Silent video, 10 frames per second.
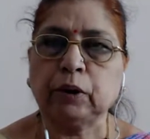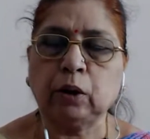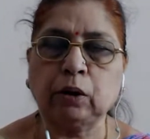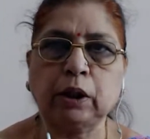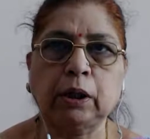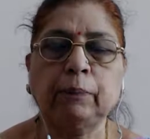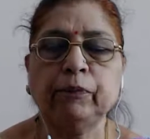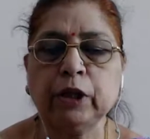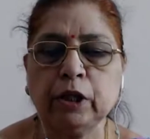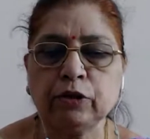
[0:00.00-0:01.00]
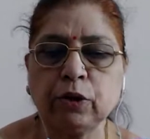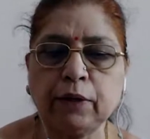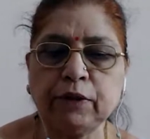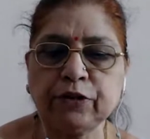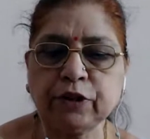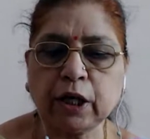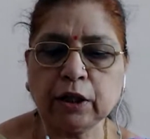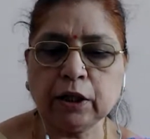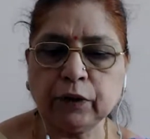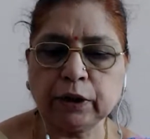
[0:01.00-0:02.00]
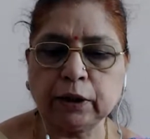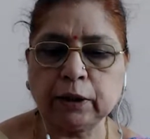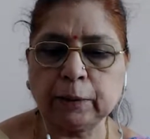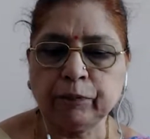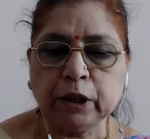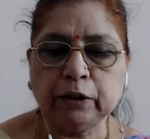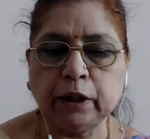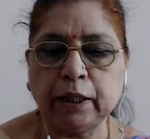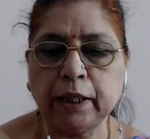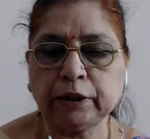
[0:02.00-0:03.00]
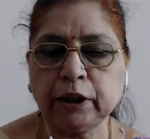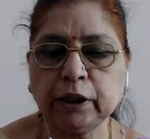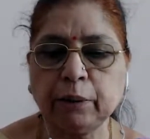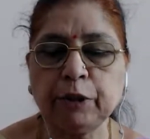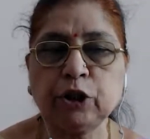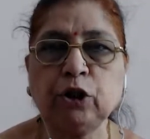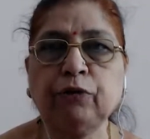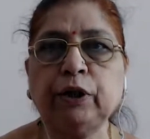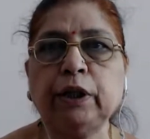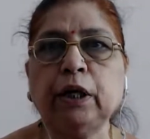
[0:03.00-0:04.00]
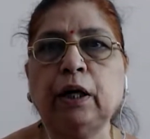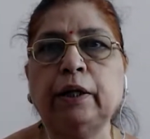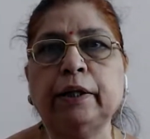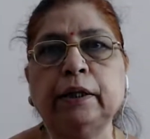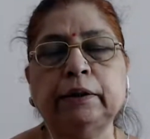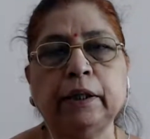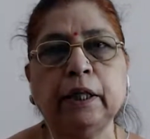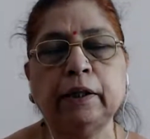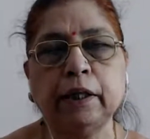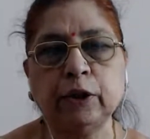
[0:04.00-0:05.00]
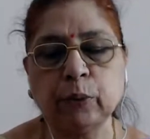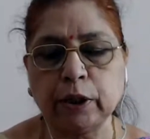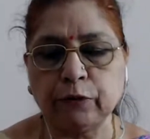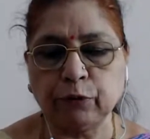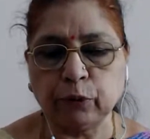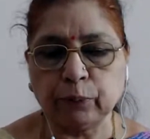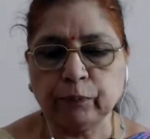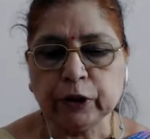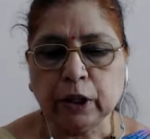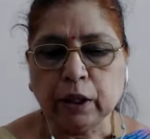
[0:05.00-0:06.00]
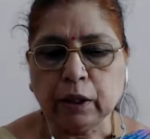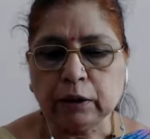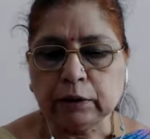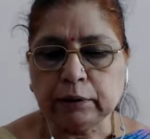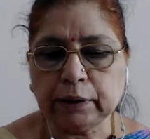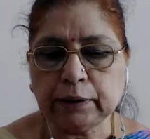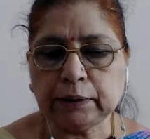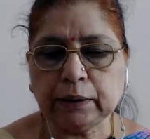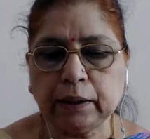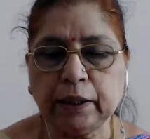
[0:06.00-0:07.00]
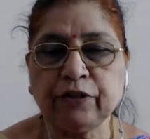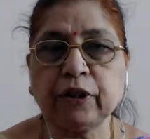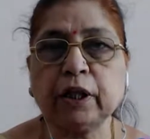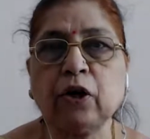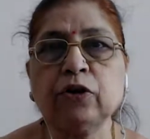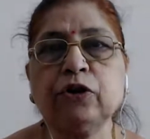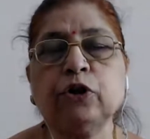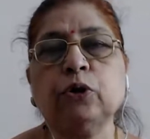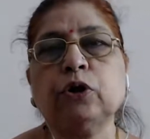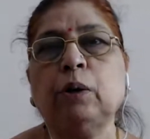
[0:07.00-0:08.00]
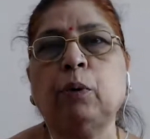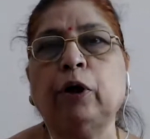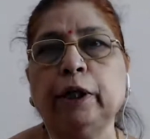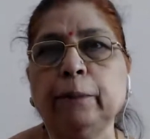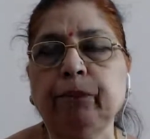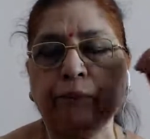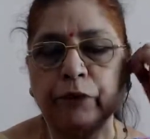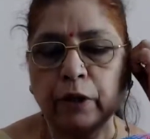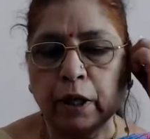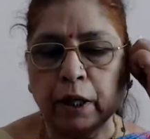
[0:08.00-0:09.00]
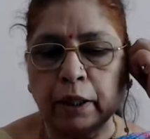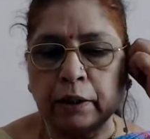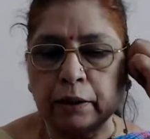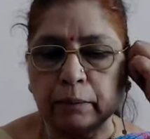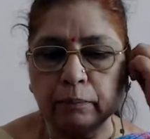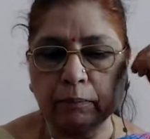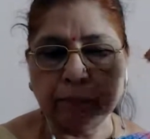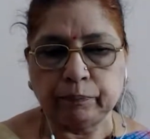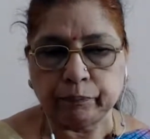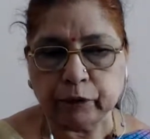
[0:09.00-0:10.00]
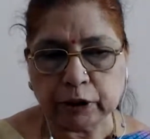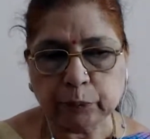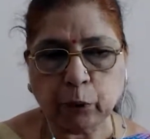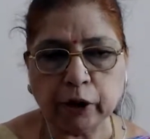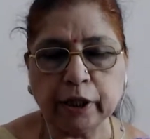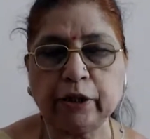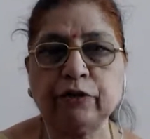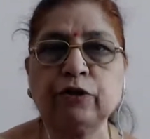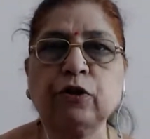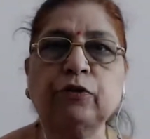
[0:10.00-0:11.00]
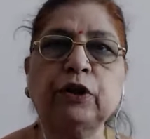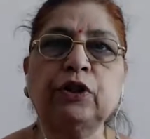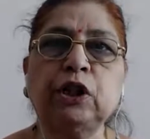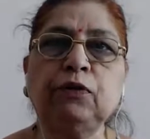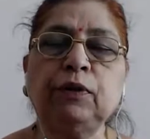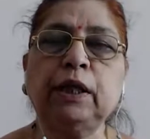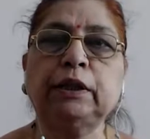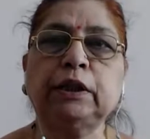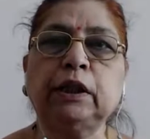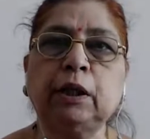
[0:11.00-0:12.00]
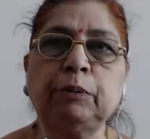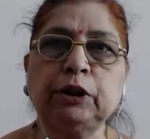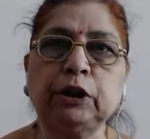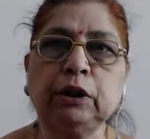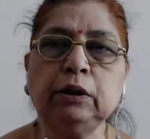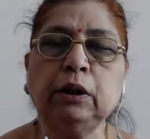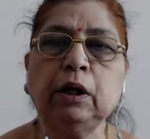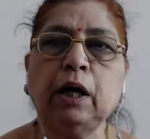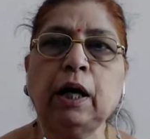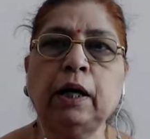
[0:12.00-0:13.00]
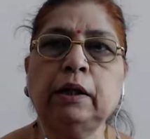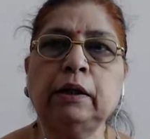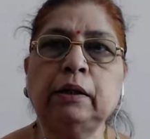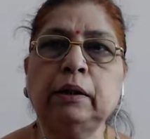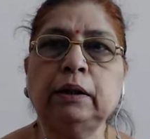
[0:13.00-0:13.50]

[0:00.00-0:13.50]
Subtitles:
Okay. So I will start with the Election Commission of India, Article 324. This is a constitutional body, and this body consists of the Chief Election Commissioner and